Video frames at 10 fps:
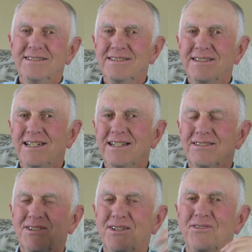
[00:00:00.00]
he
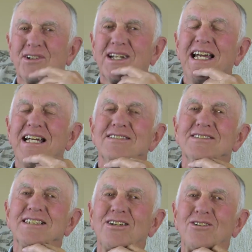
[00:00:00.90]
had 3 or 4 calves
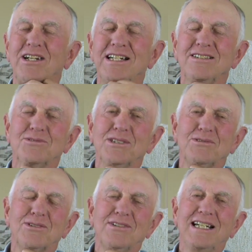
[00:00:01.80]
in the corral, and we
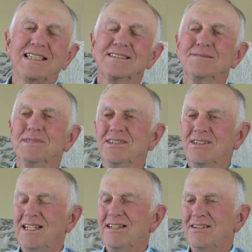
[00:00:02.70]
were riding them, and
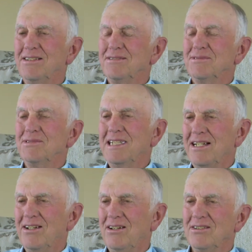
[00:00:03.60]
you'd get on them, and we
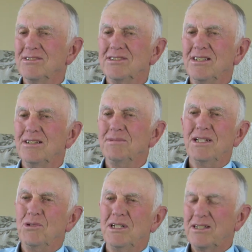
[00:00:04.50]
had halters on them, and
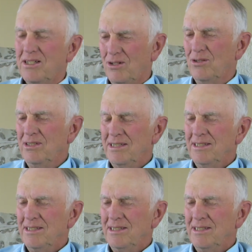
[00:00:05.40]
they wouldn't go.